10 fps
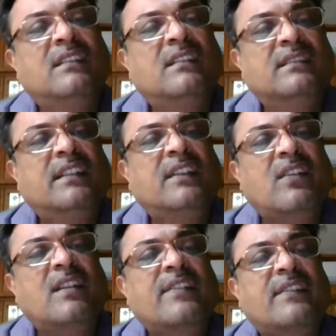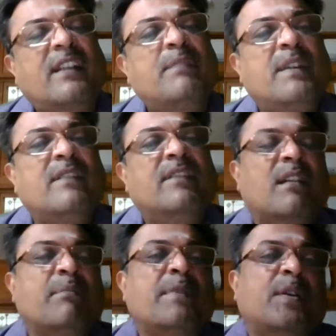They record a statement, they
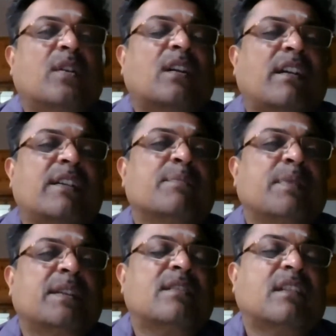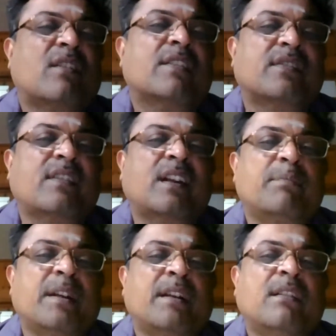come into your client's place, record a
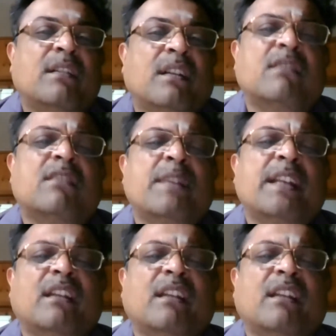statement, recover money.